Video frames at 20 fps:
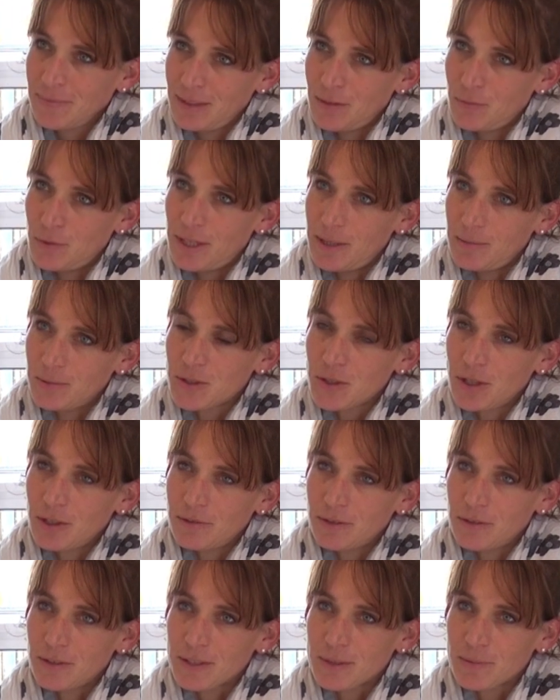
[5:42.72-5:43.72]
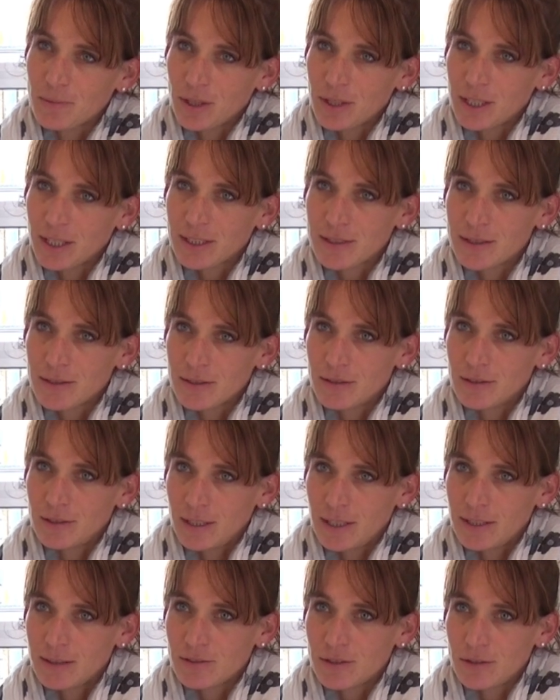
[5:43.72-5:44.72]
we're able to offer this product
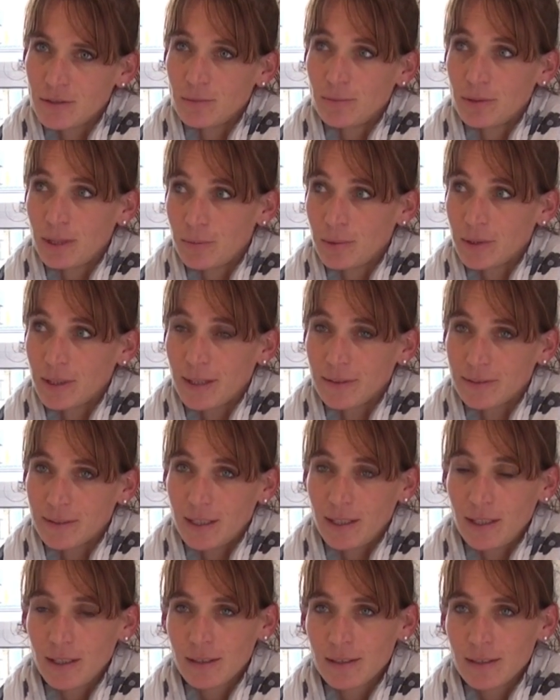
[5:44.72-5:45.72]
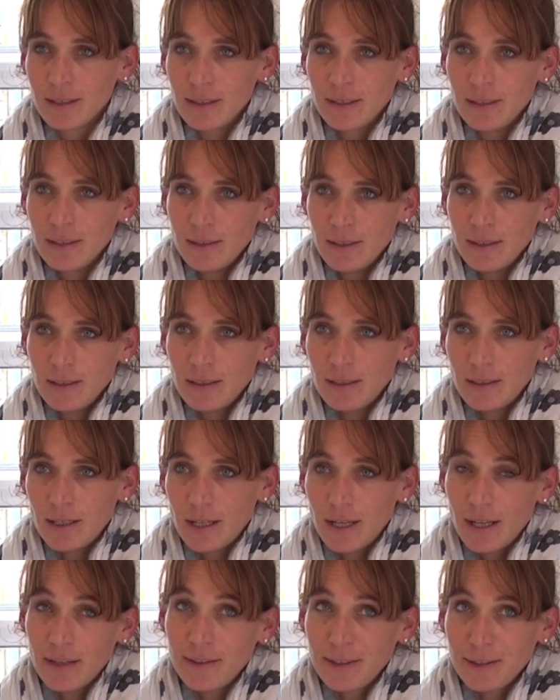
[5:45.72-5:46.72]
to people out there,
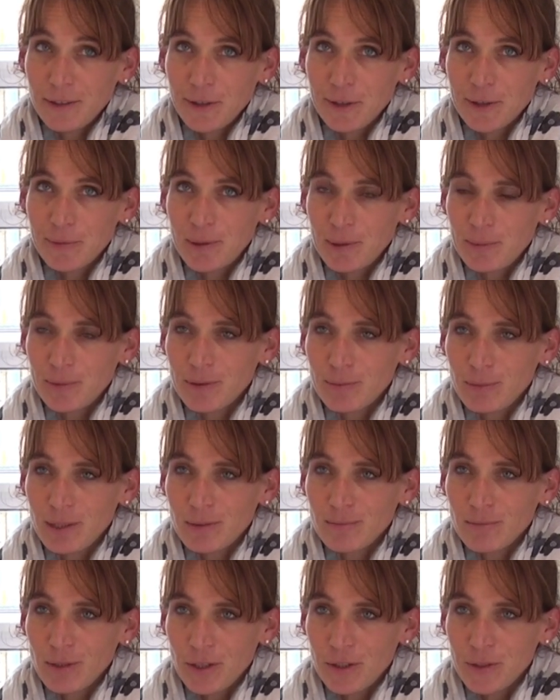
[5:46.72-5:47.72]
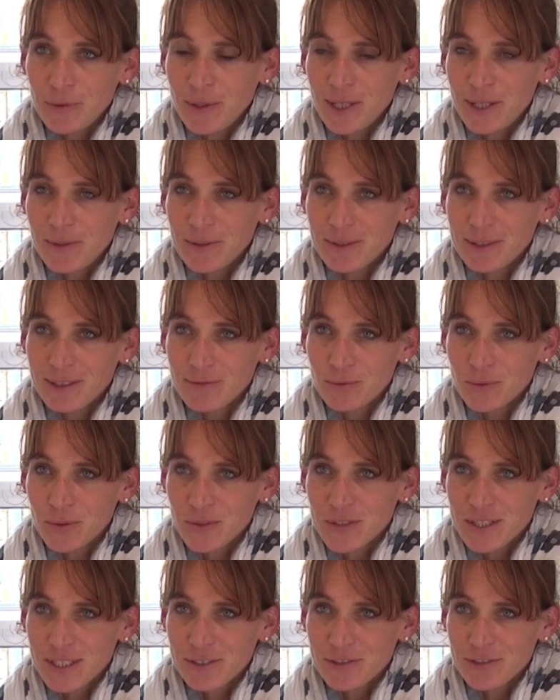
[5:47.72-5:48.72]
and I think a lot of people have been blown away when they've
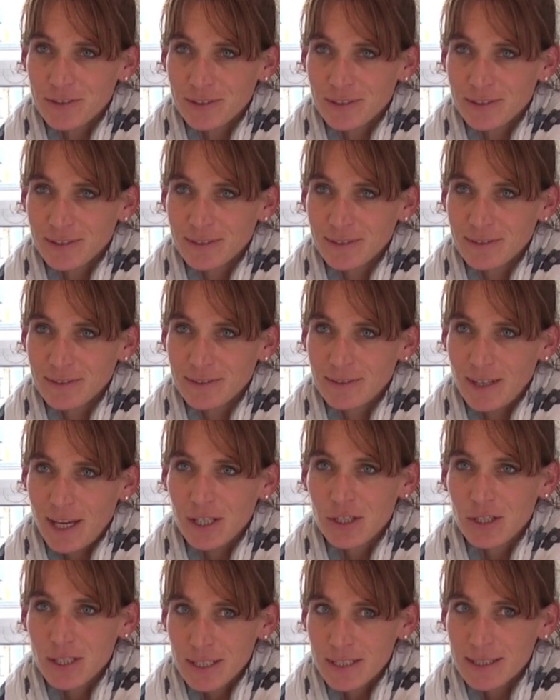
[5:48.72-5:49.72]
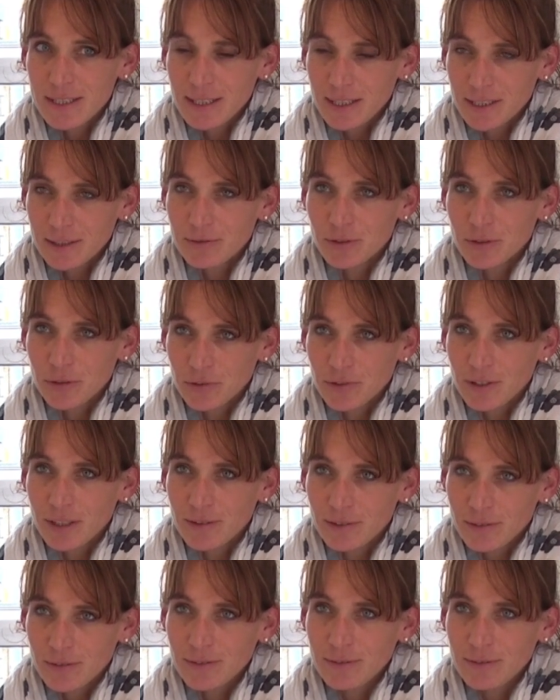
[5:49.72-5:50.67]
walked into it, actually seeing it for yourself.